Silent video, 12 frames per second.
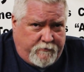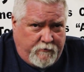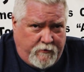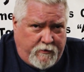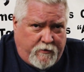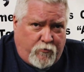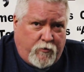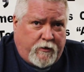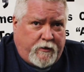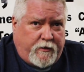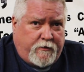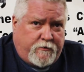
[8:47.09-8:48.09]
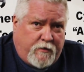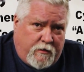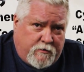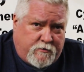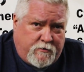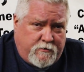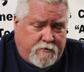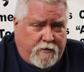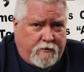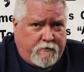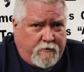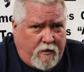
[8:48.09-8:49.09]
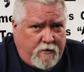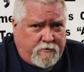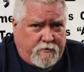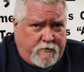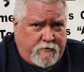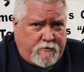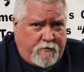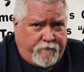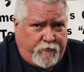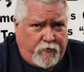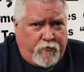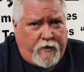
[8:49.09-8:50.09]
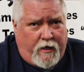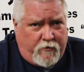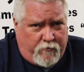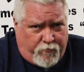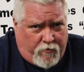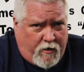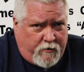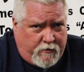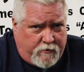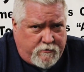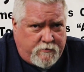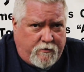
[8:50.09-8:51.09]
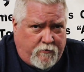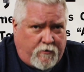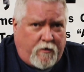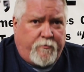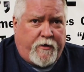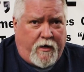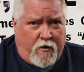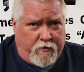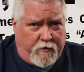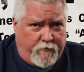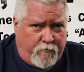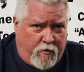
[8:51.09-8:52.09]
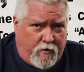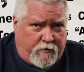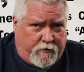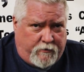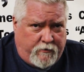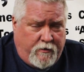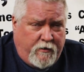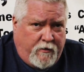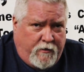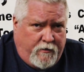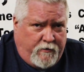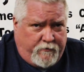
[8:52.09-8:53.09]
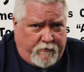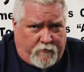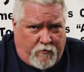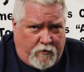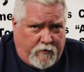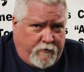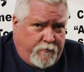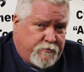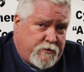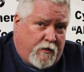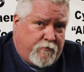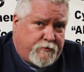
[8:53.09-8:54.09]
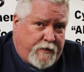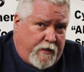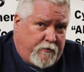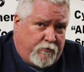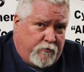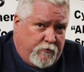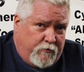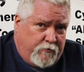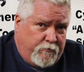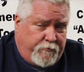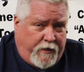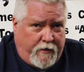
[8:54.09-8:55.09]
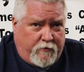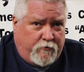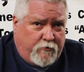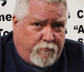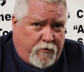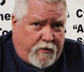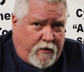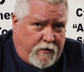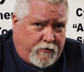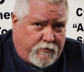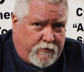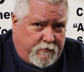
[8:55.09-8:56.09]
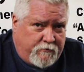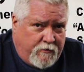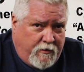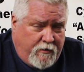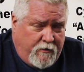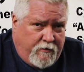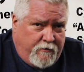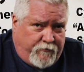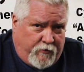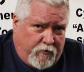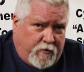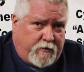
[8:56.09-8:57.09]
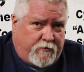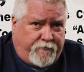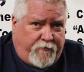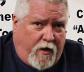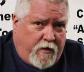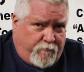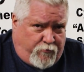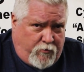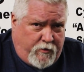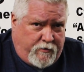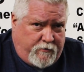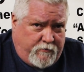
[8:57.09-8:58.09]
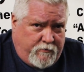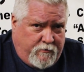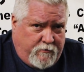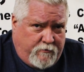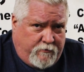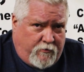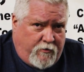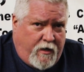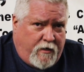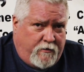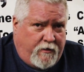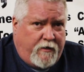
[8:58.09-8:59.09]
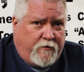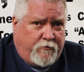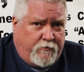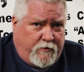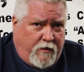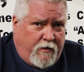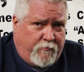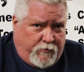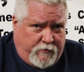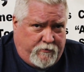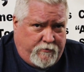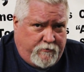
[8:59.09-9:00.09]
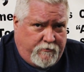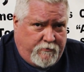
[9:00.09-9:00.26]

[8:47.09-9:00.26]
literally dozens and dozens of new nano products that are coming out on the market. They're calling themselves nano lube, nano lubrication. If you look at the fine print, they're not nano diamond,